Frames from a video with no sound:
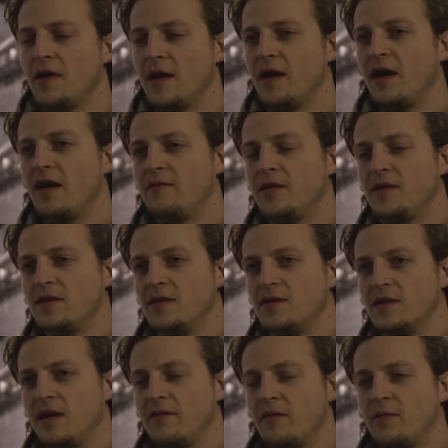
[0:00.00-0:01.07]
yeah, I've been
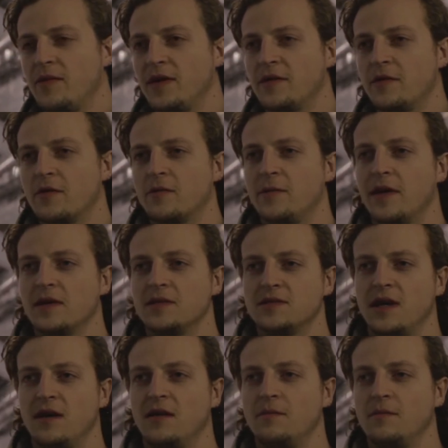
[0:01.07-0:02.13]
I've been playing the North American
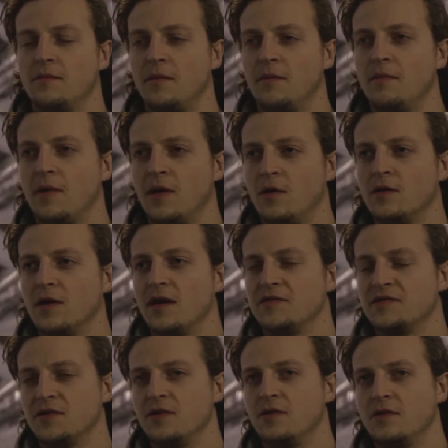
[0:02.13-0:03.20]
style my whole life,
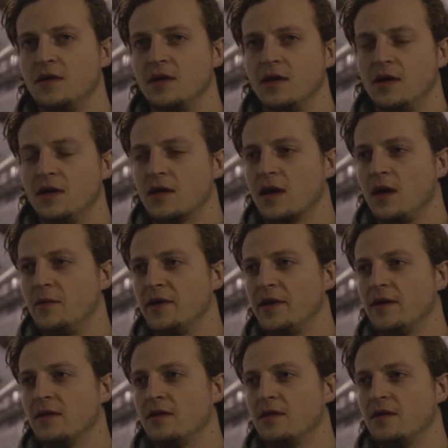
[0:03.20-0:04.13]
so coming here